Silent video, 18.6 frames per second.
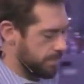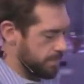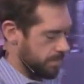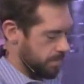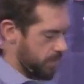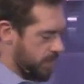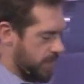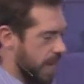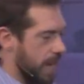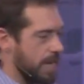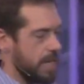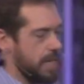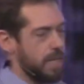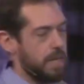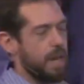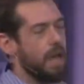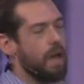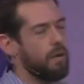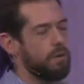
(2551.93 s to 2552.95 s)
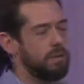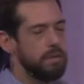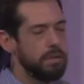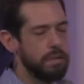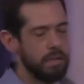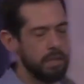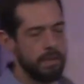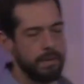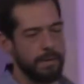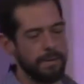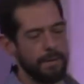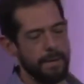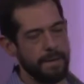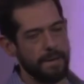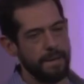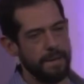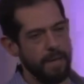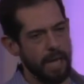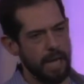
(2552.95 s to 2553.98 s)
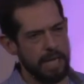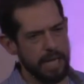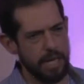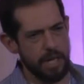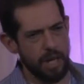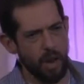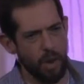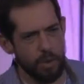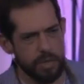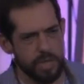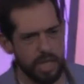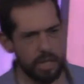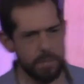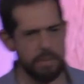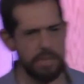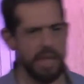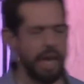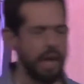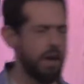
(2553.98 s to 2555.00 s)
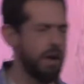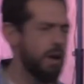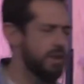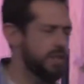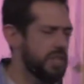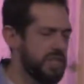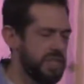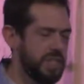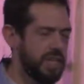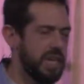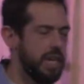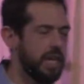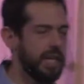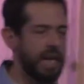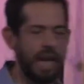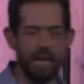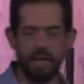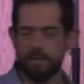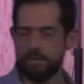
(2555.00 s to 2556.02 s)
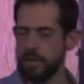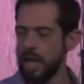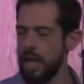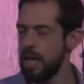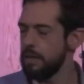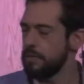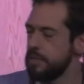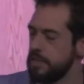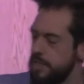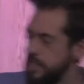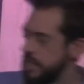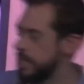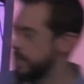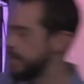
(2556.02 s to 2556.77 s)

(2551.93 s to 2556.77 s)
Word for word: We say, I didn't know. I didn't know it was going to be that harsh. Isn't He a God of love? Isn't He